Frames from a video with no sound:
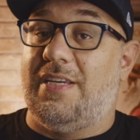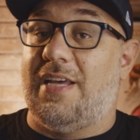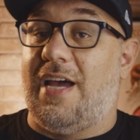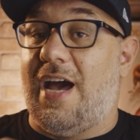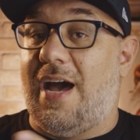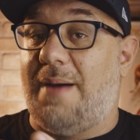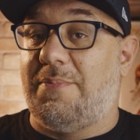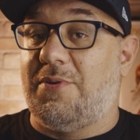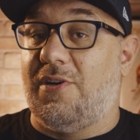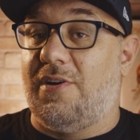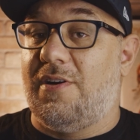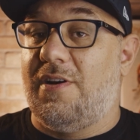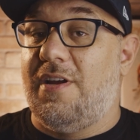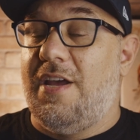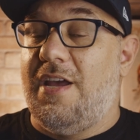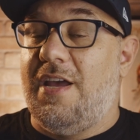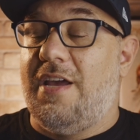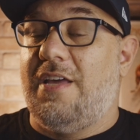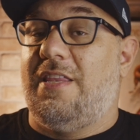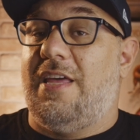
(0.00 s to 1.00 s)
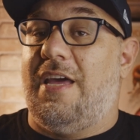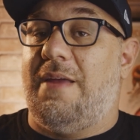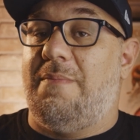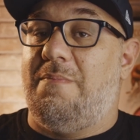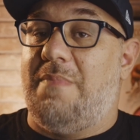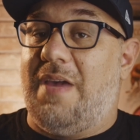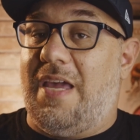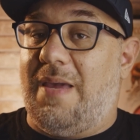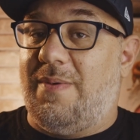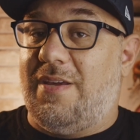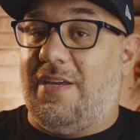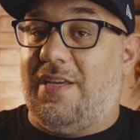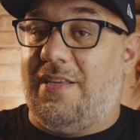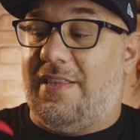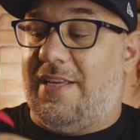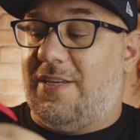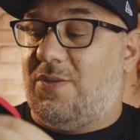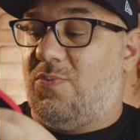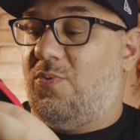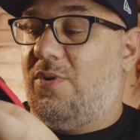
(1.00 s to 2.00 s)
diopter, that maybe
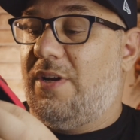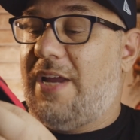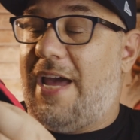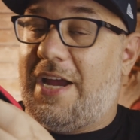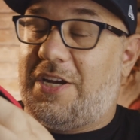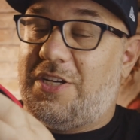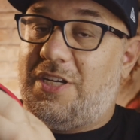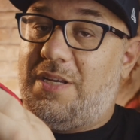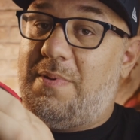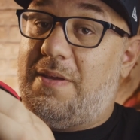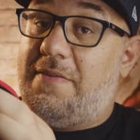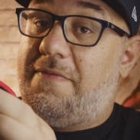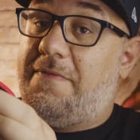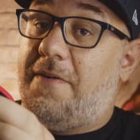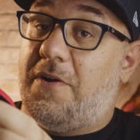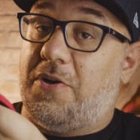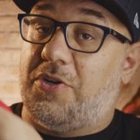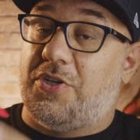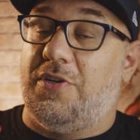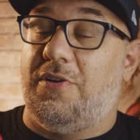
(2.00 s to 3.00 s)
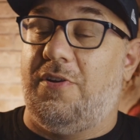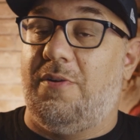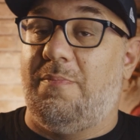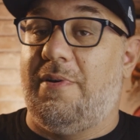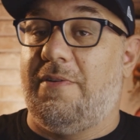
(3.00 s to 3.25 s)
this would actually be functional.